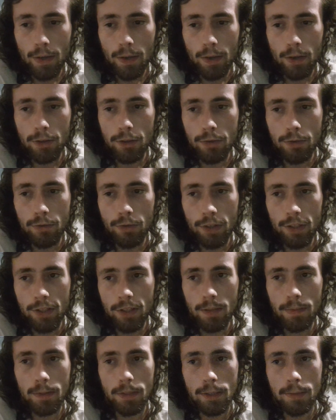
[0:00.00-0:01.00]
because dressing
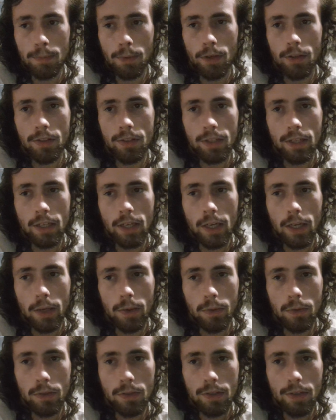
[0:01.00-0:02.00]
up as Pudsey, it
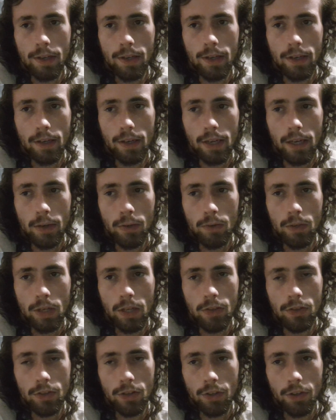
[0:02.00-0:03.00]
was like
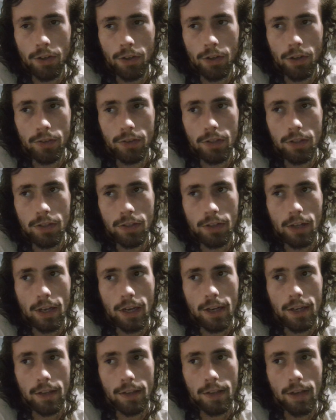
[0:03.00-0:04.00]
it's the closest
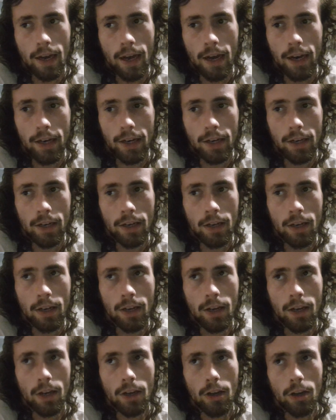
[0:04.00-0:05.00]
thing that I
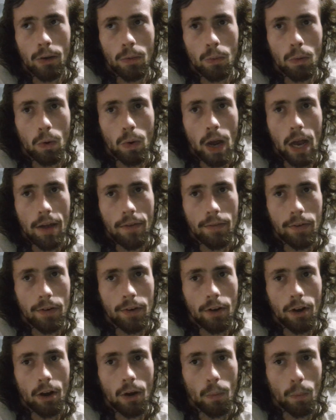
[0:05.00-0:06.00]
will ever
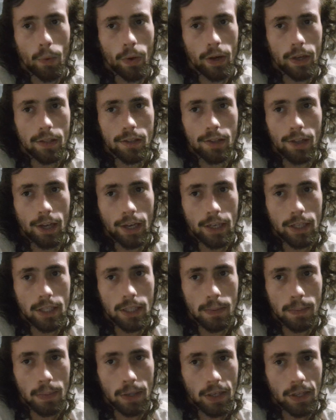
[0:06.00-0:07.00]
know what it's like
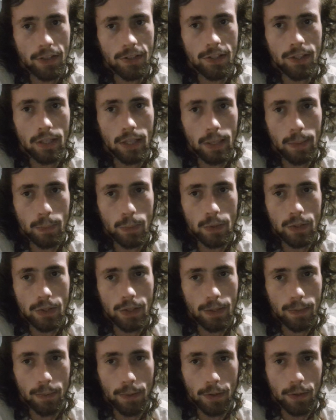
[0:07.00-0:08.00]
to be a
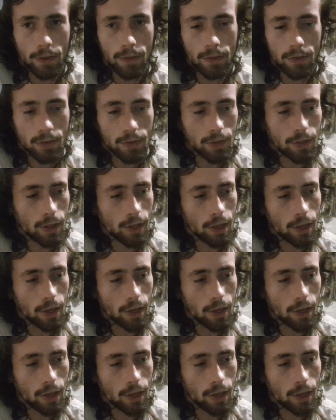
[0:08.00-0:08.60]
celebrity, because